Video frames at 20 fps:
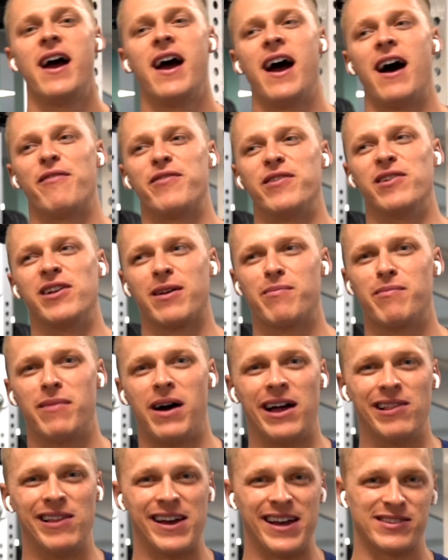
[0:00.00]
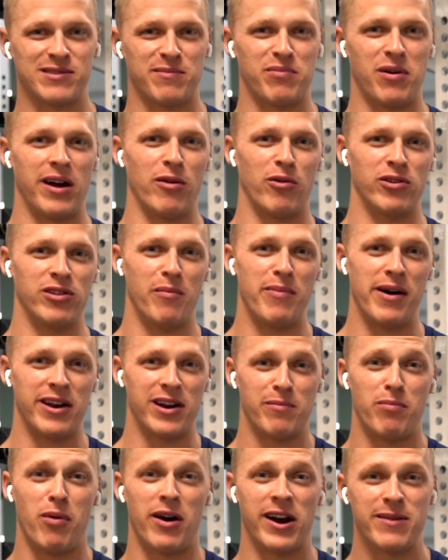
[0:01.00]
I feel like my legs are probably one of the
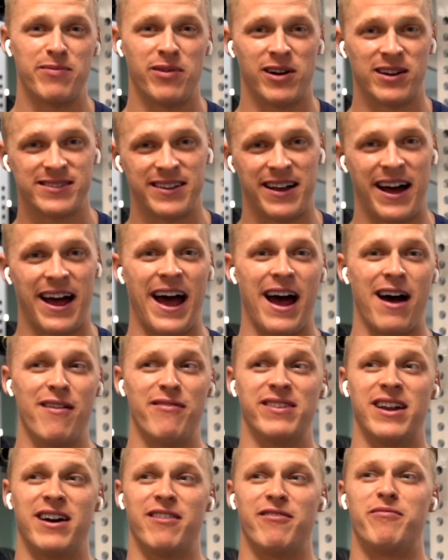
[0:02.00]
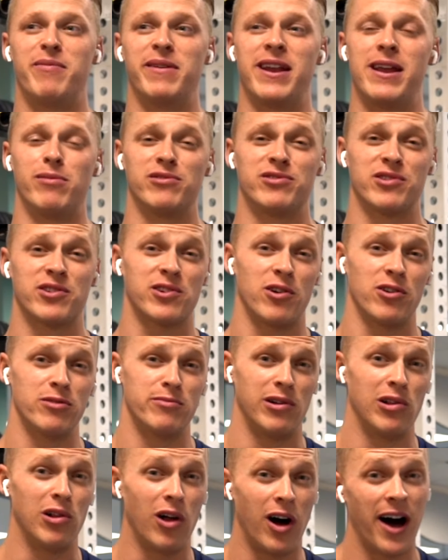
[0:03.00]
better body parts that I have, and I've been able to grow them
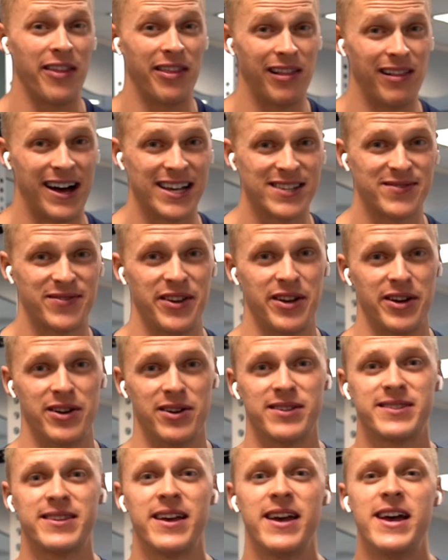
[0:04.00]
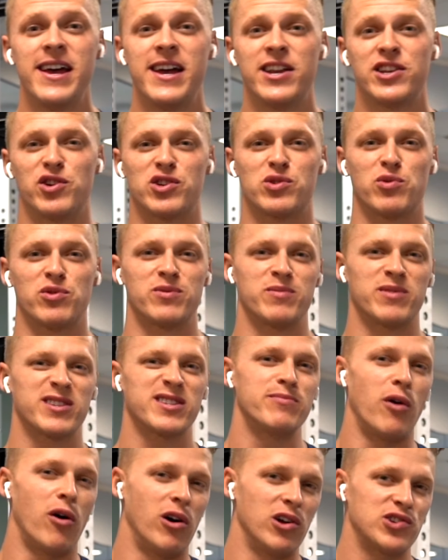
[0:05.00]
a lot in the last few years just with some
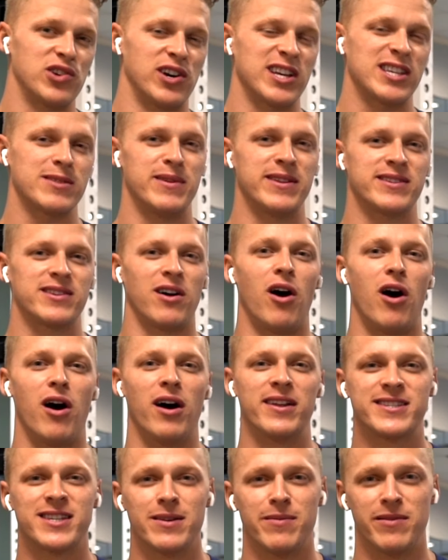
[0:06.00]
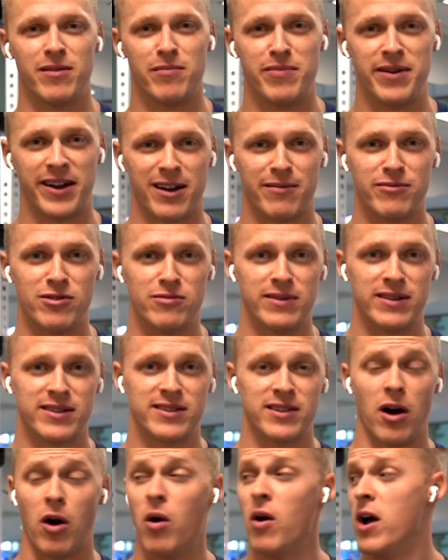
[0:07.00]
small adjustments on some of the bigger movements.
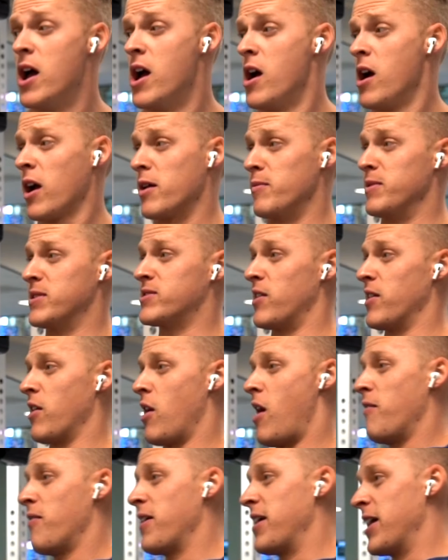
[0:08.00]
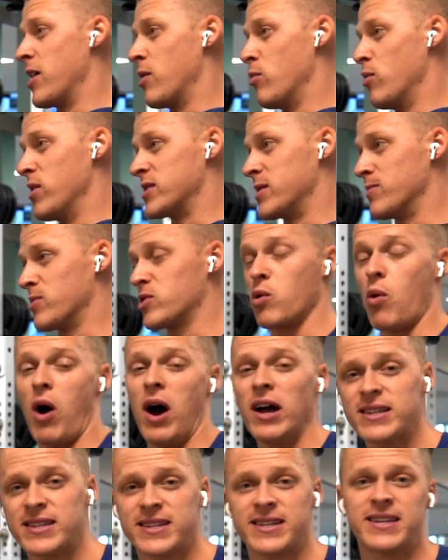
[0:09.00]
So I'm going to be starting off here with some
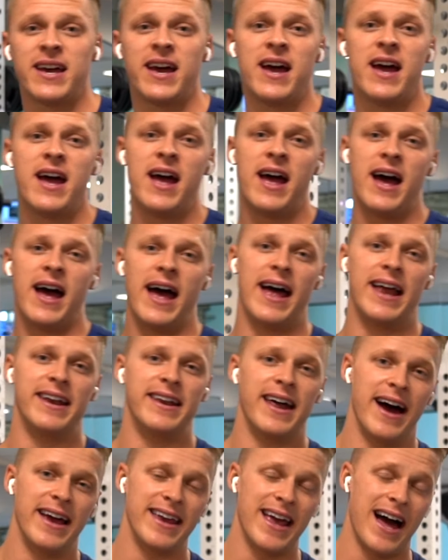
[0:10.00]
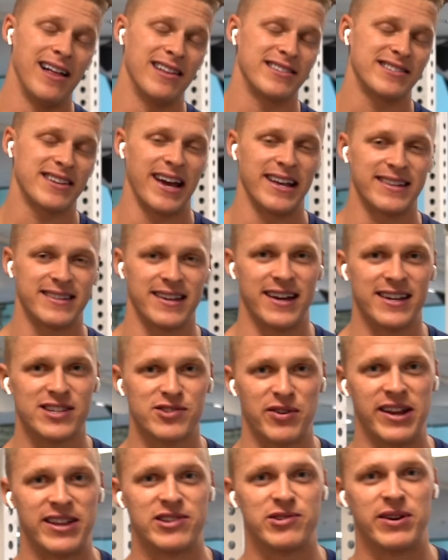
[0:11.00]
squats. And yeah, let's get
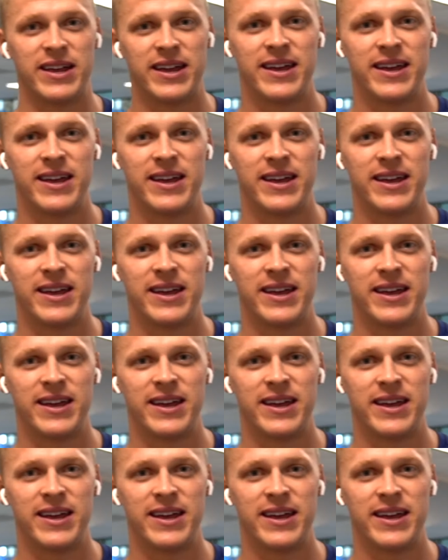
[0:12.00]
straight into it.